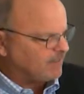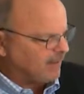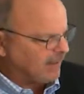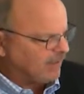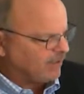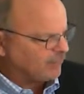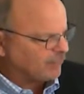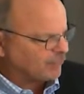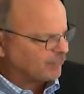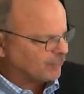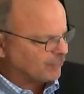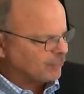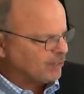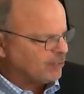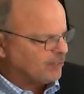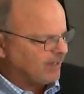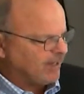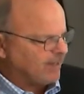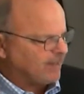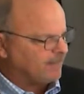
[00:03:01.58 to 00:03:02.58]
being
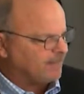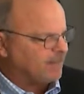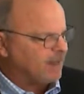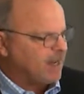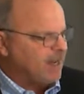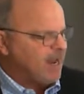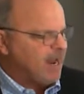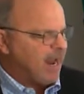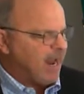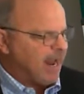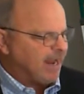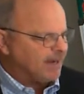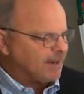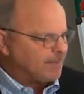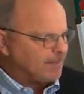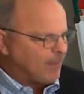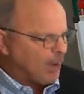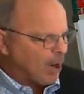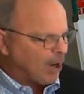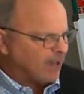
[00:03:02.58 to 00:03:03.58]
through him, and
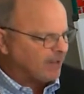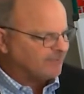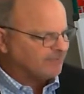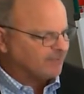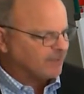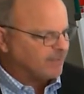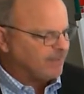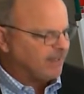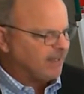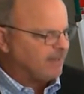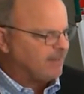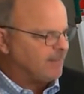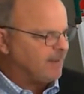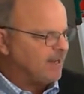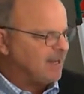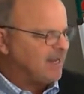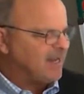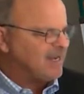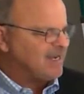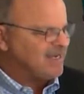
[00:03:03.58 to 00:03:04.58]
apart from him,
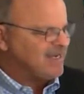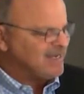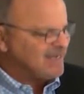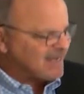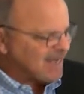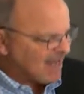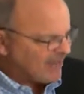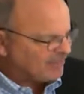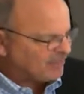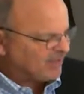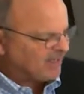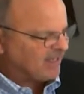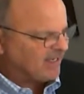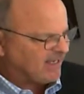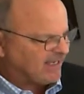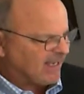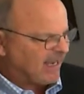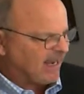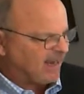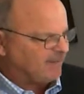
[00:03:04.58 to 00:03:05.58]
nothing
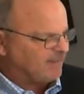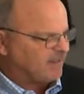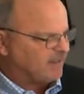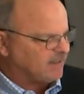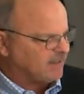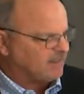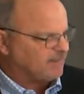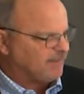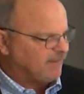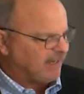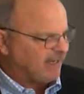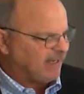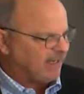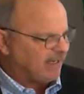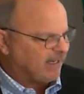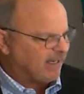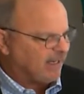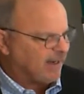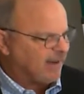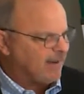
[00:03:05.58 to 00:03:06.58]
came into
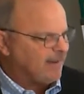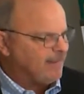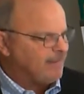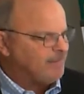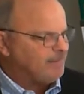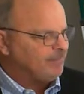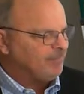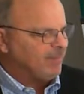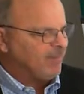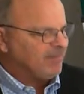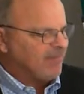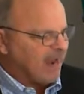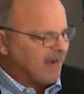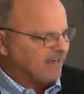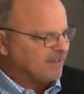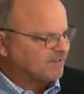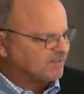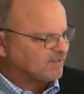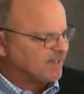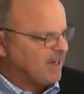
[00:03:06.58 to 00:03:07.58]
being that
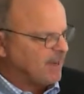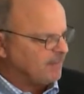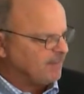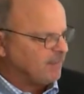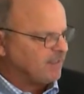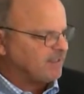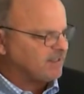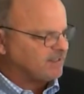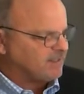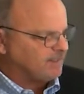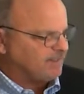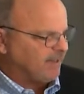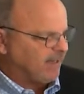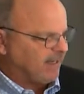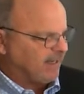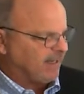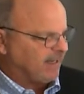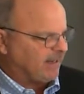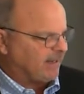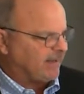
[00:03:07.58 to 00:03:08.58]
has come into
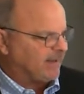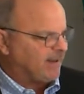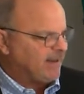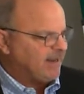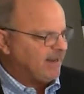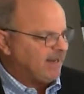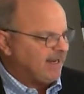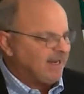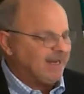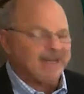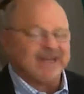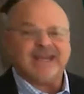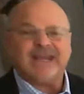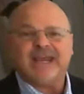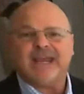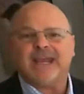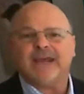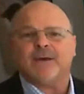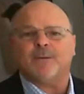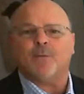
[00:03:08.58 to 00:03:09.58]
being. In
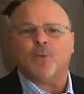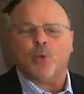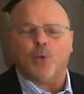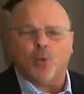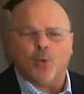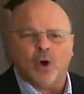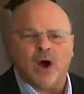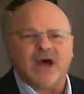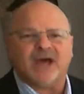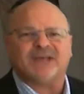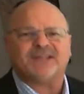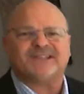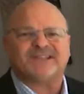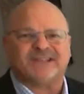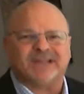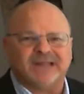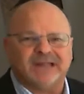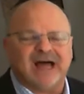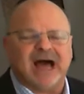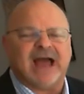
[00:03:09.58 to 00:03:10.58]
him
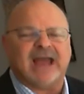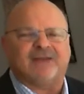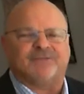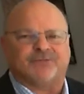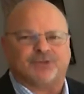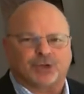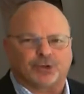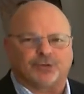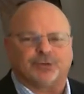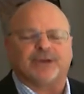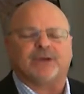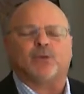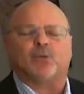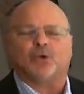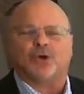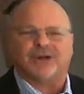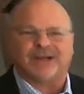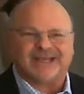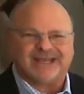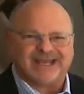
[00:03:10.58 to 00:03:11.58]
was life. The Greek
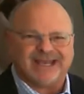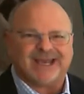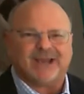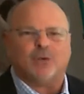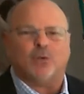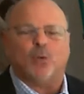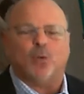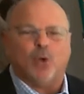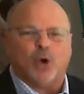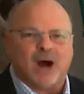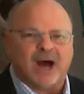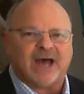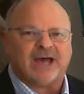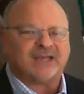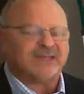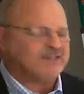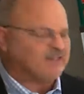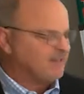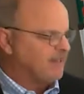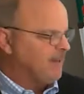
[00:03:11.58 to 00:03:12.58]
word again
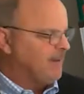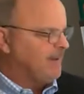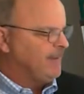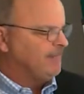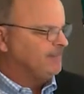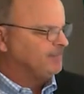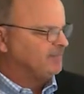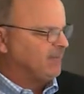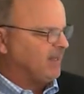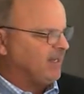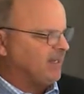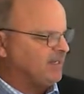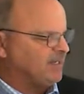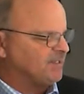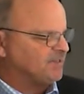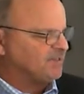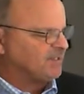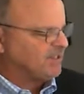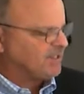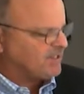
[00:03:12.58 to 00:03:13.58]
was
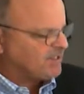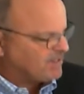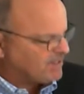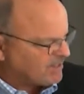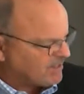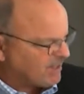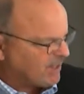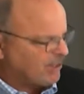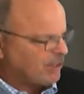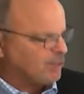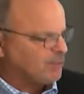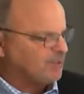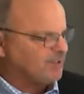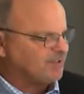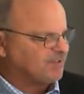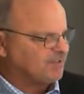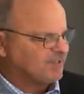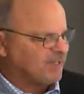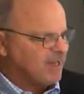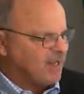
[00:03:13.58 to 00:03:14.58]
is
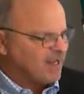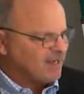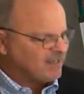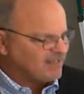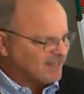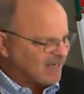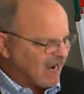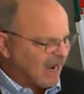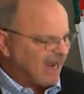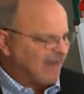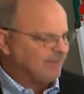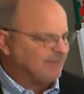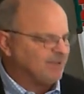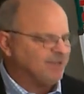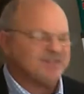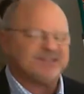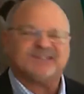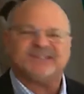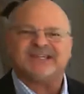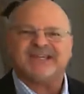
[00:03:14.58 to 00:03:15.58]
continuous,
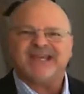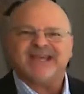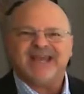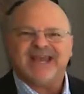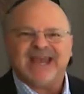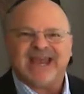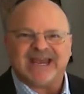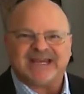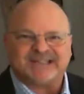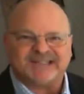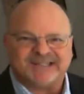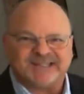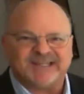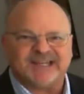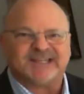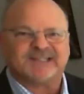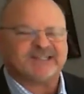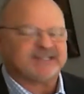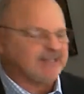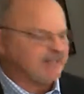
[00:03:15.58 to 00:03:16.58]
timeless
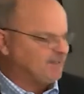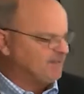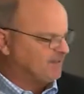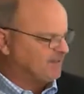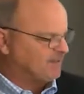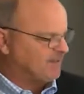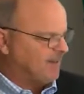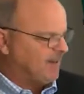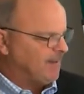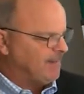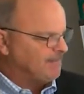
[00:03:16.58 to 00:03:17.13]
existence,